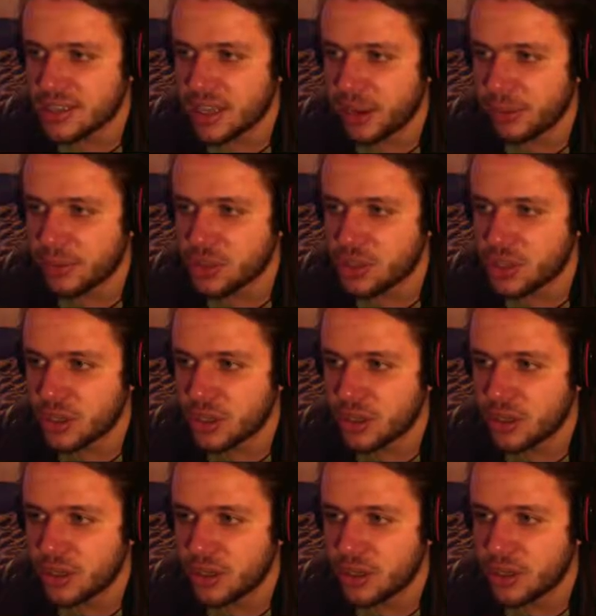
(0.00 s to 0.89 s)
damage
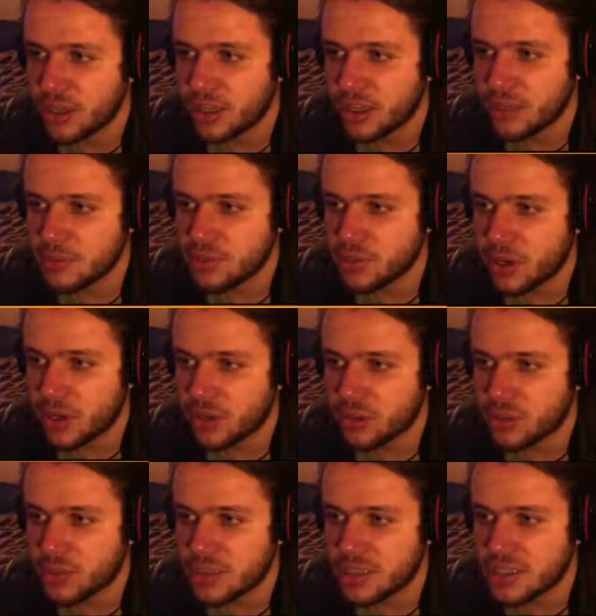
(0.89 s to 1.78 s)
there and I'm trying
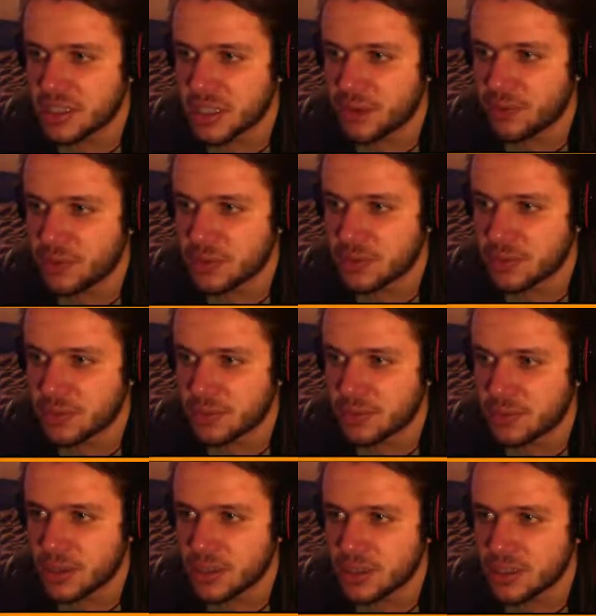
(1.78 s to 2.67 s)
to be safe as
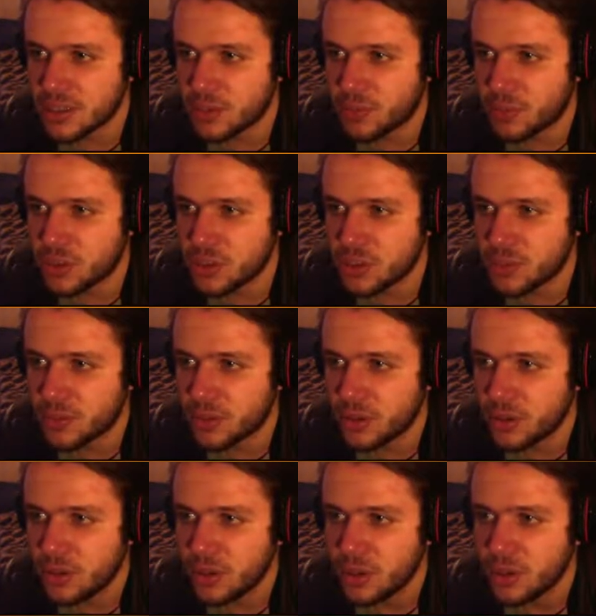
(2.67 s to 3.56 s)
best as
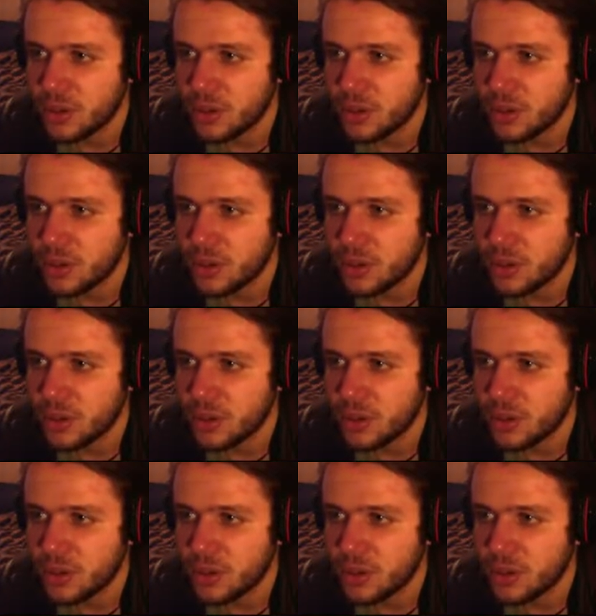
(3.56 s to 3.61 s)
possible.